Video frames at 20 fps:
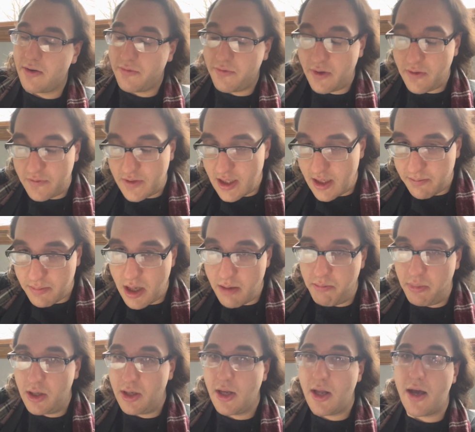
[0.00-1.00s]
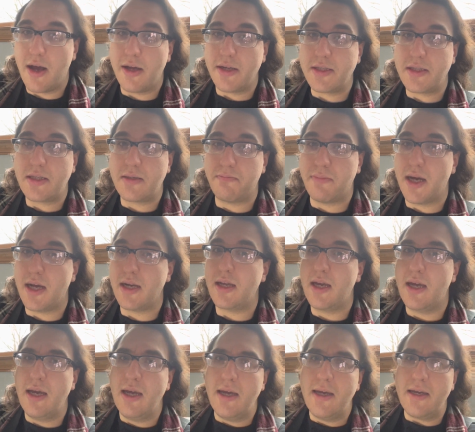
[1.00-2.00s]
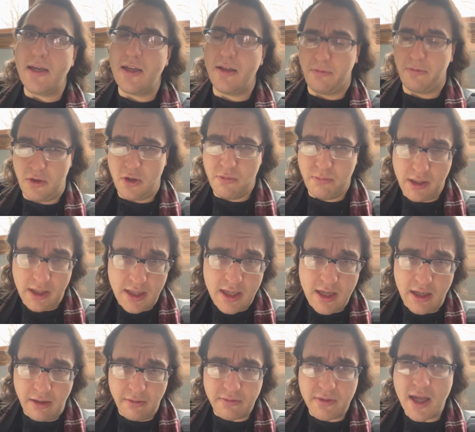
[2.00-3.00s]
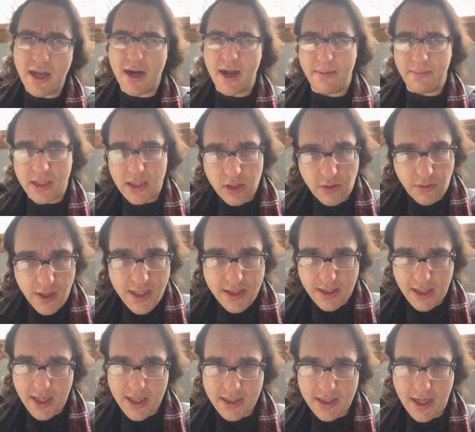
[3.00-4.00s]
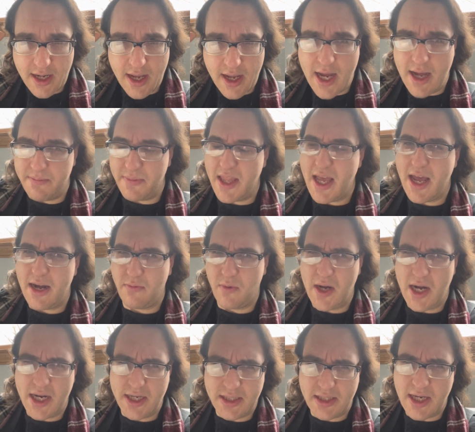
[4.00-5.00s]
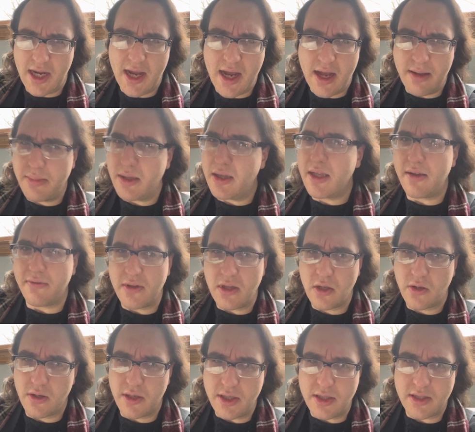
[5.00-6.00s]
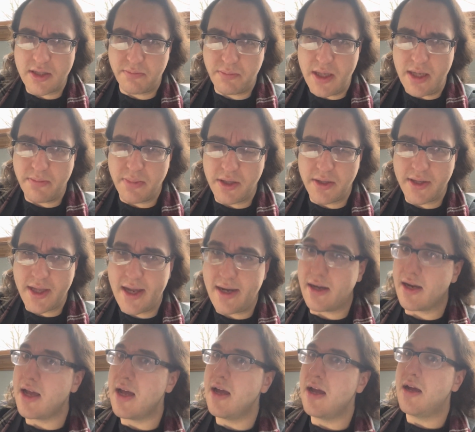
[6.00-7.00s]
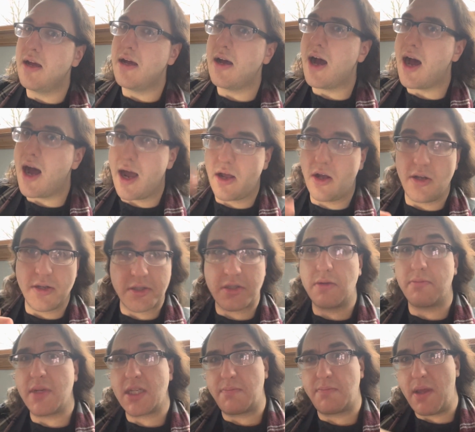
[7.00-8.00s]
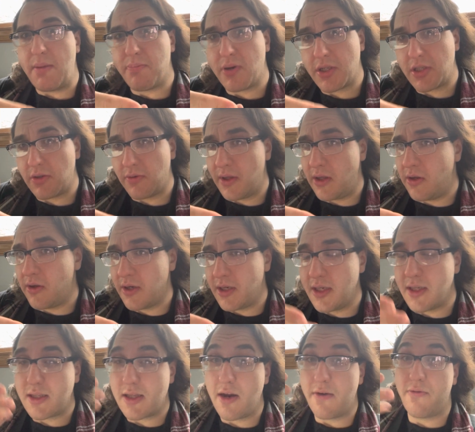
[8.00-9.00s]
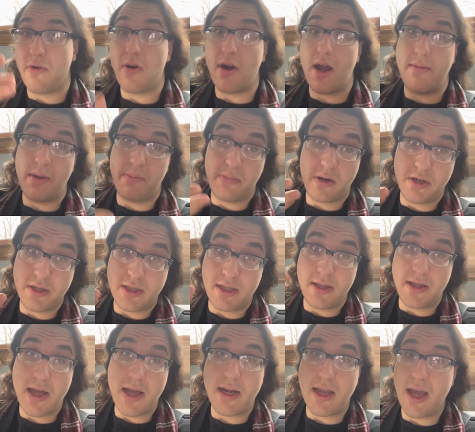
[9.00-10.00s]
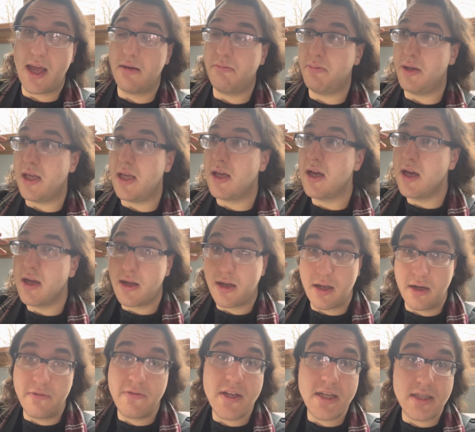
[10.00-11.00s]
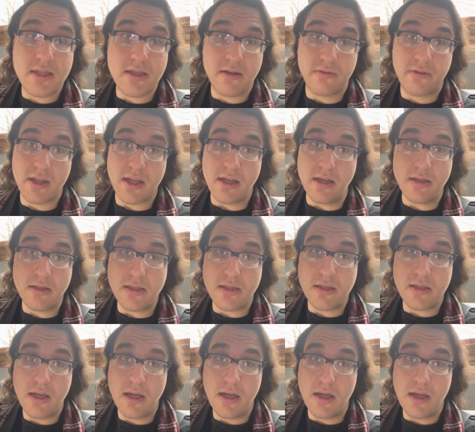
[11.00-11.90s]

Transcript: 15 people lost. But if you believe that I'm as crazy as I am, that when I say I believe in the goodness of people, then I also must be pursuing goodness. Therefore, I'm a person that can be convinced of things.